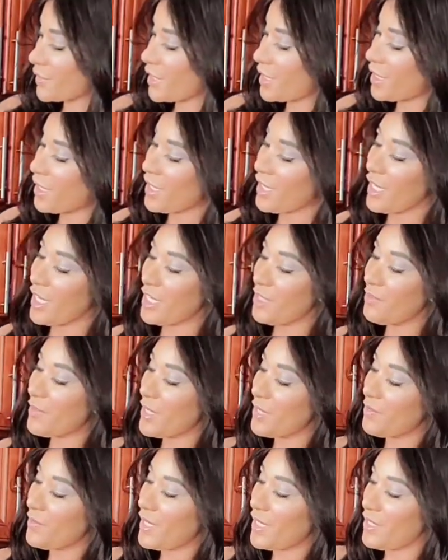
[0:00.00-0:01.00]
my
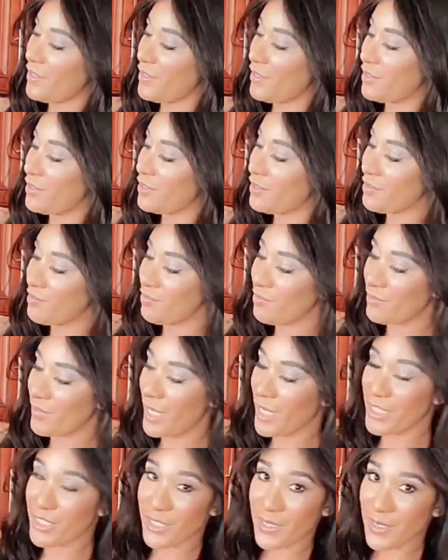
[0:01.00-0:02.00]
blender. I'm
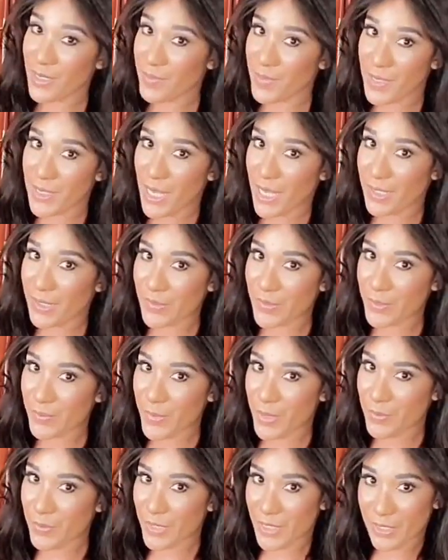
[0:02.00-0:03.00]
just obsessed with my
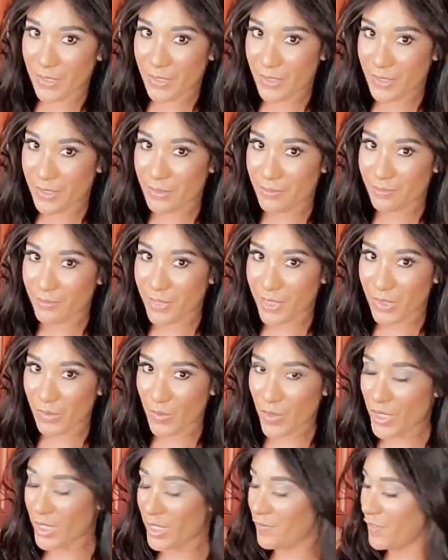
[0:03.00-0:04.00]
blender. That's why
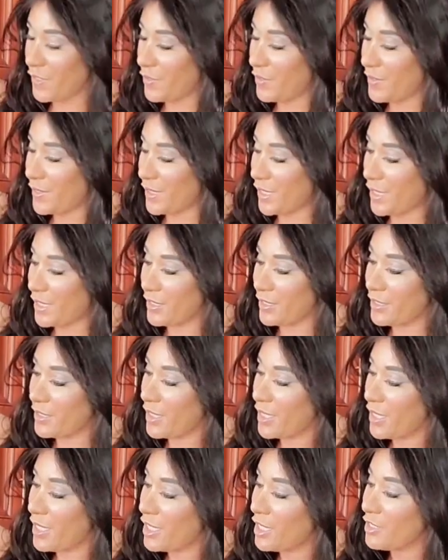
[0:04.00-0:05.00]
I'm using it.
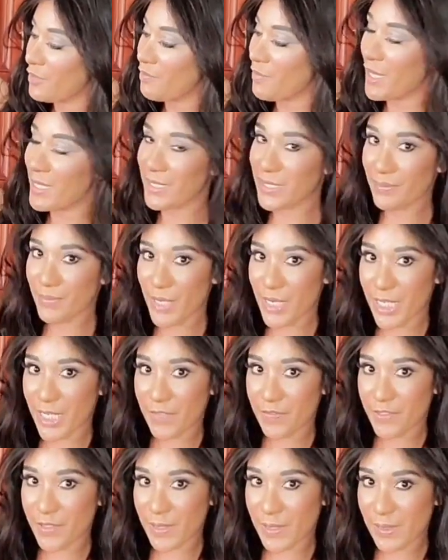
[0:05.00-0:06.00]
Best money ever
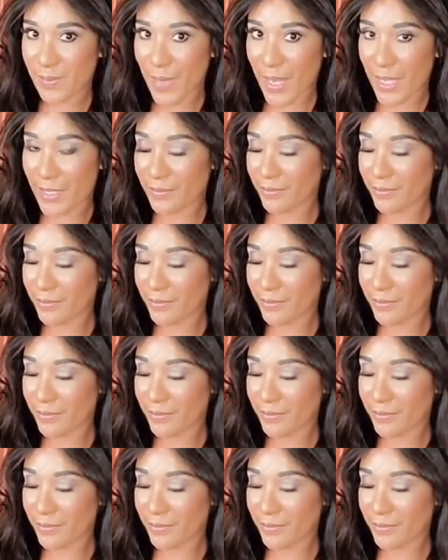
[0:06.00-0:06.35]
spent.